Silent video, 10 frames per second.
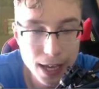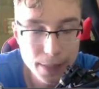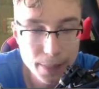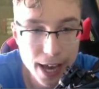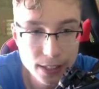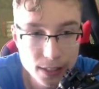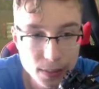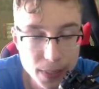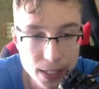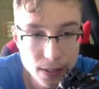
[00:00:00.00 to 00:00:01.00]
a max
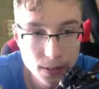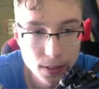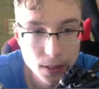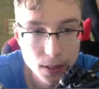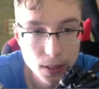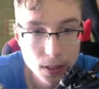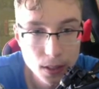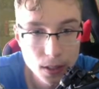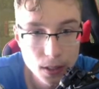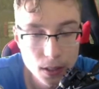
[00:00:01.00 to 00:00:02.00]
speed
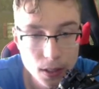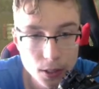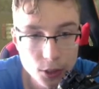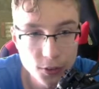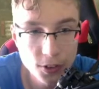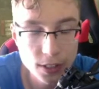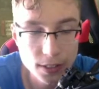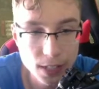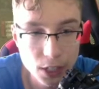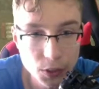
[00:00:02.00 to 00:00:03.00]

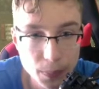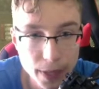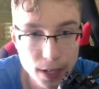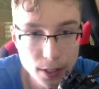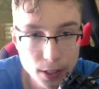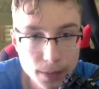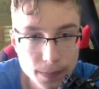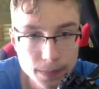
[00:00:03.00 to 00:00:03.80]
Focus Sash Repairer.